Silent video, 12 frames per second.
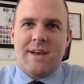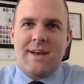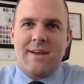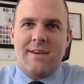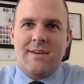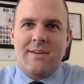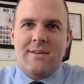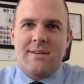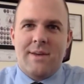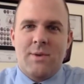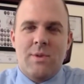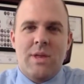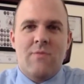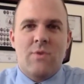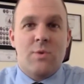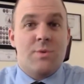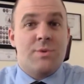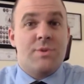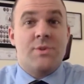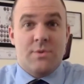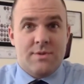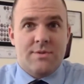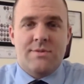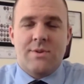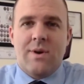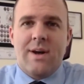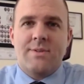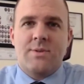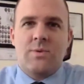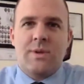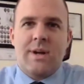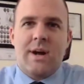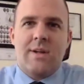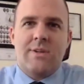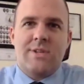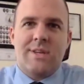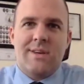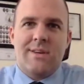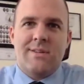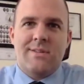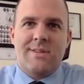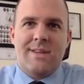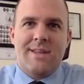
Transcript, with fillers: I do a lot of work with students, so high school and college kids.